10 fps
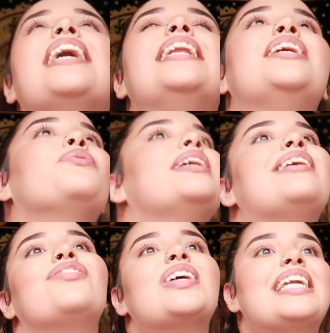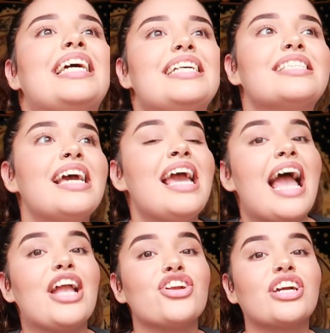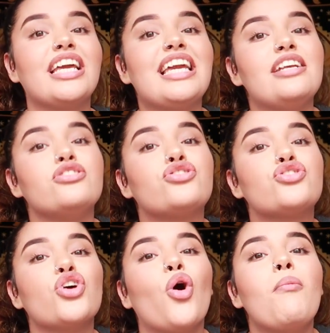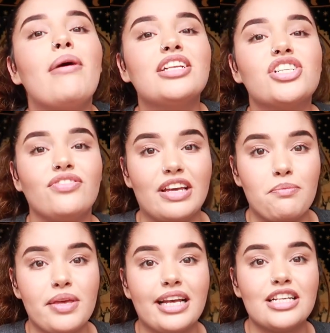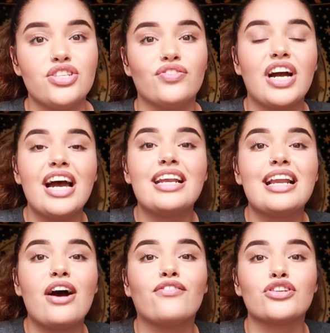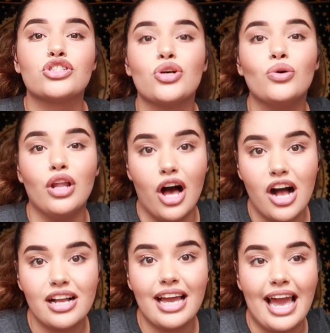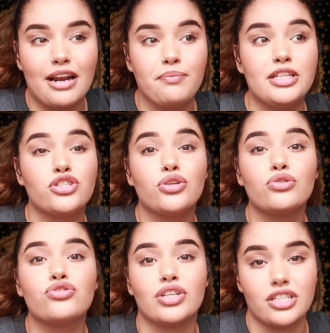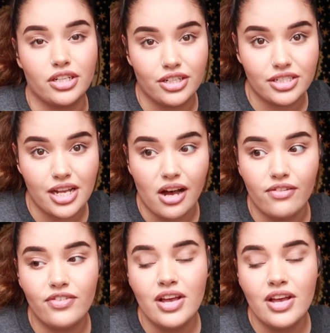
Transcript: I need whatever it is, and you're gonna eat so much of it because you've cut it out for so long and been so strict on yourself.